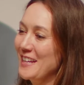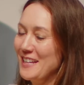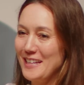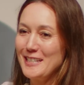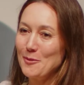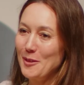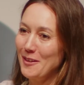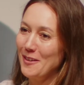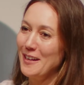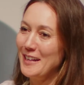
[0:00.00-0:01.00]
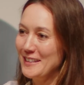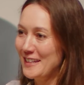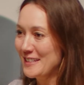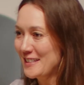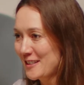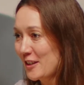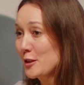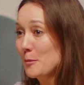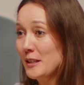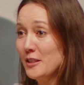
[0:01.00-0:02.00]
Yes, we are, and that is such a
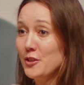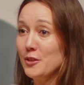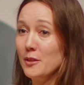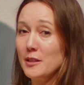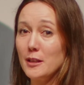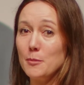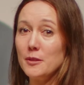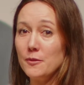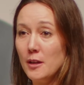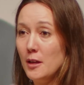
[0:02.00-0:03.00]
big issue in terms of